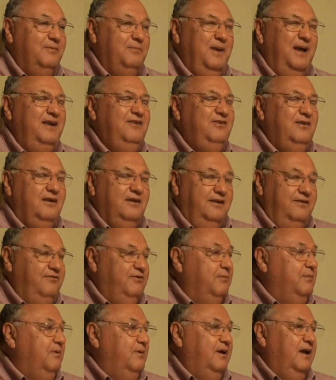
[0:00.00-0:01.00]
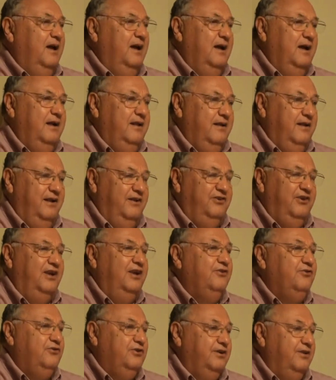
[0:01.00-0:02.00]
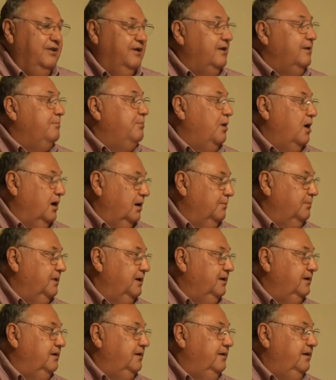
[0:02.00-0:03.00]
basically from it's a history of the department.